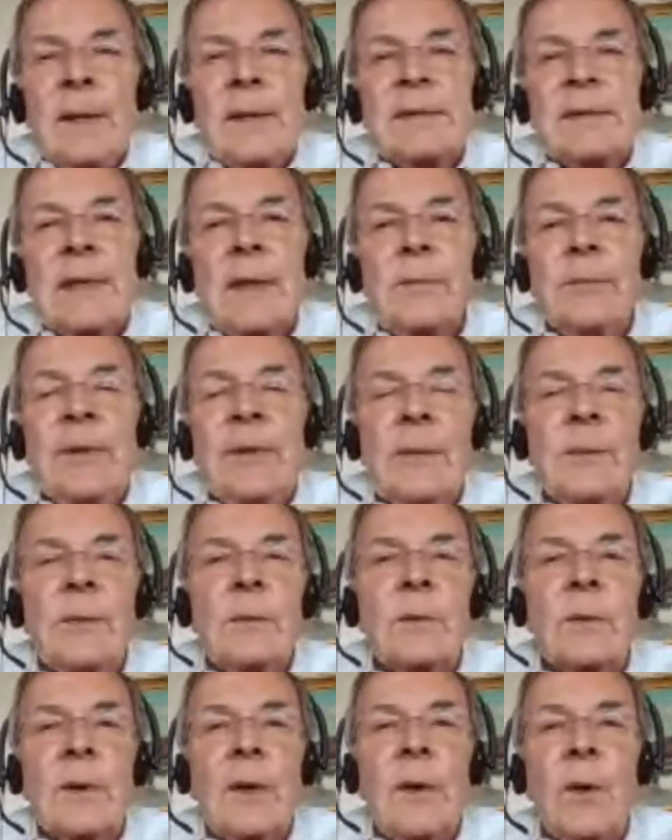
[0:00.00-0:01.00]
some
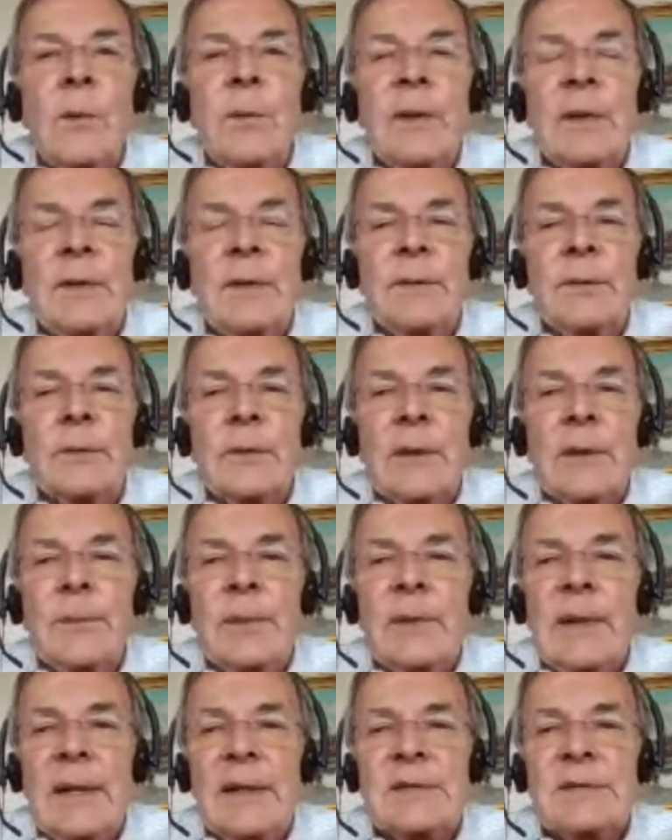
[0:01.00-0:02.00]
people were hoping to
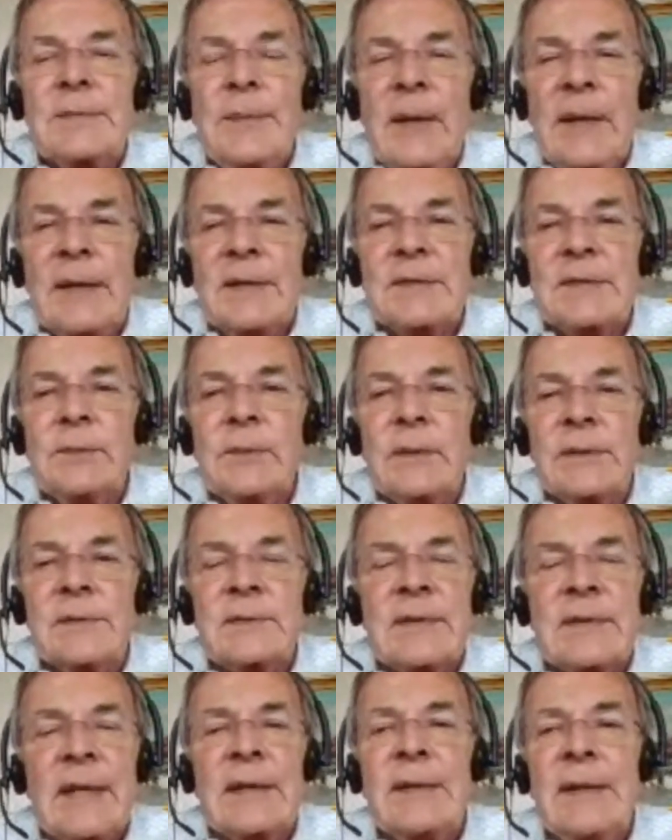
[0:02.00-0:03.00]
replace Pence with,
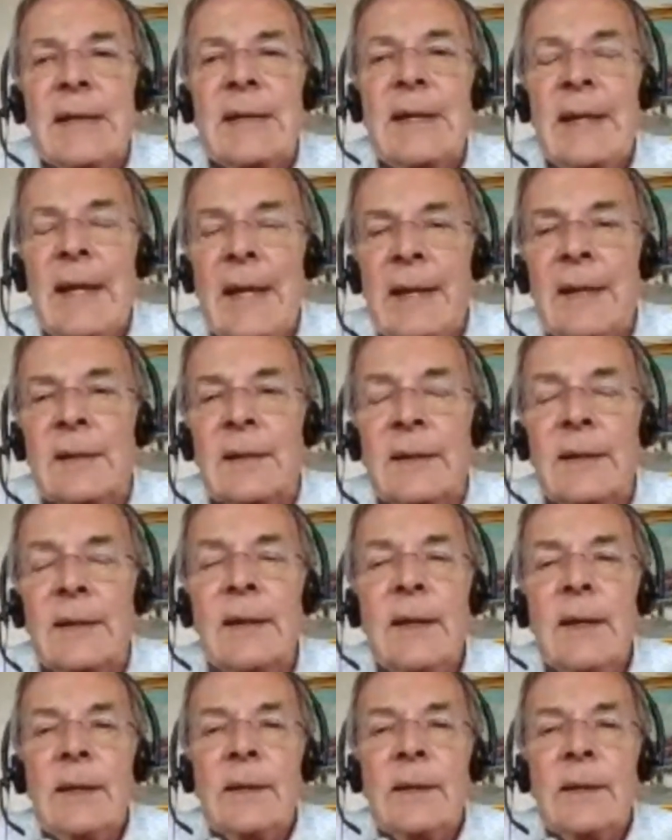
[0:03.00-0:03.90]
say, Nikki Haley,